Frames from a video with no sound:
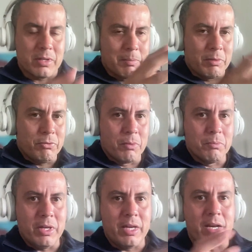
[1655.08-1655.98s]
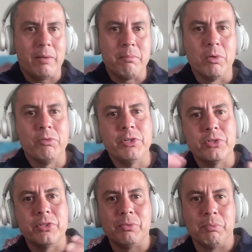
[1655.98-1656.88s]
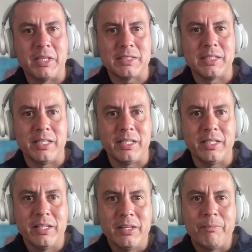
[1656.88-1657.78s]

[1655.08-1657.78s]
coming from there, moving to a big city,